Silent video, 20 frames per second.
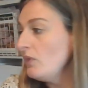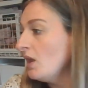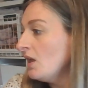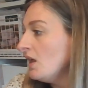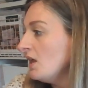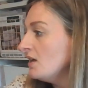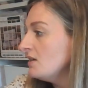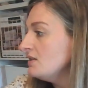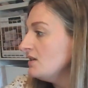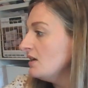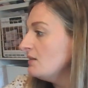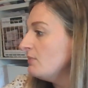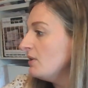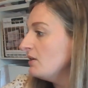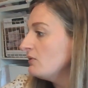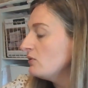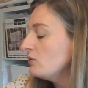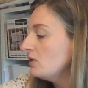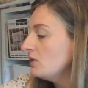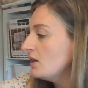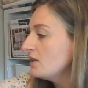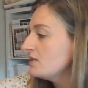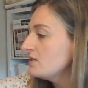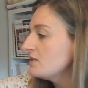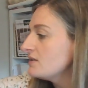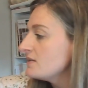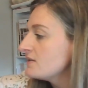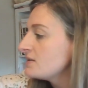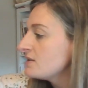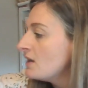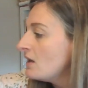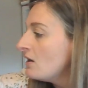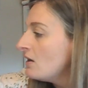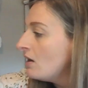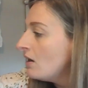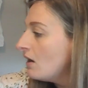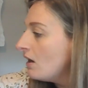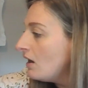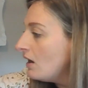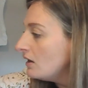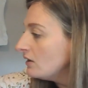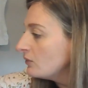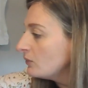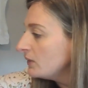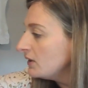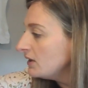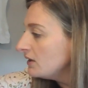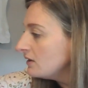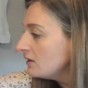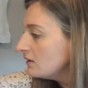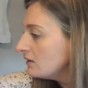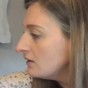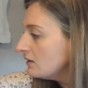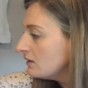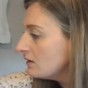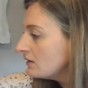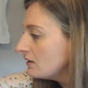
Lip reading: dyed by Rolanda's Halloween.